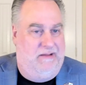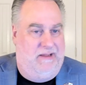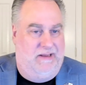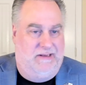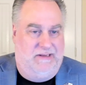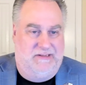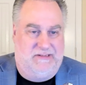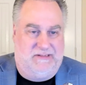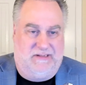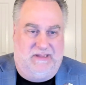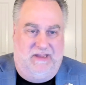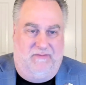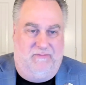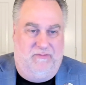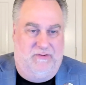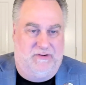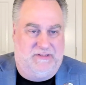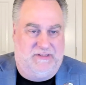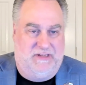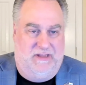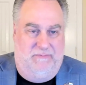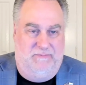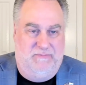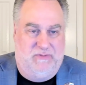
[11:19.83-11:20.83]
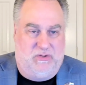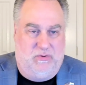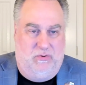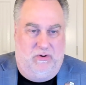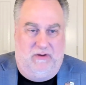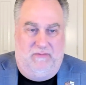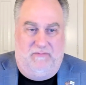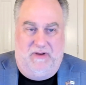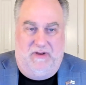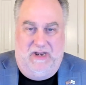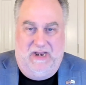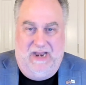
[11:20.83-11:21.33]
I discover some sort
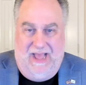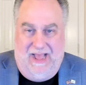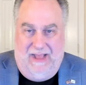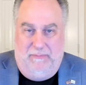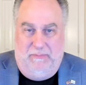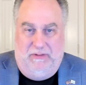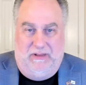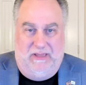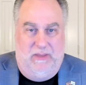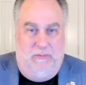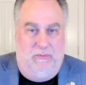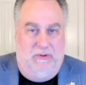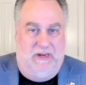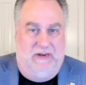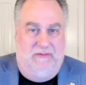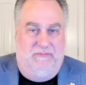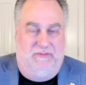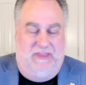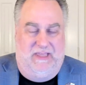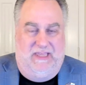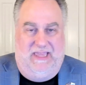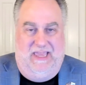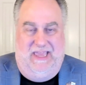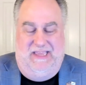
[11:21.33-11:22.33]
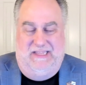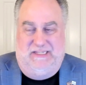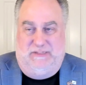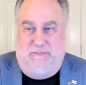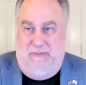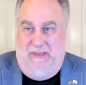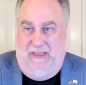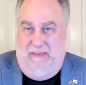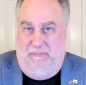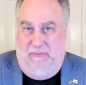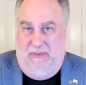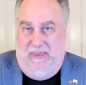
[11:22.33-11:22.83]
of anomaly, whatever the case
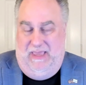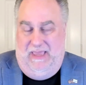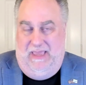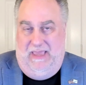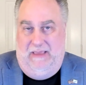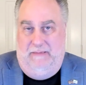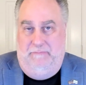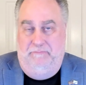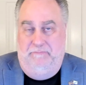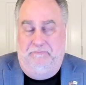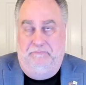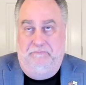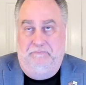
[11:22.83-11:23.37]
may be.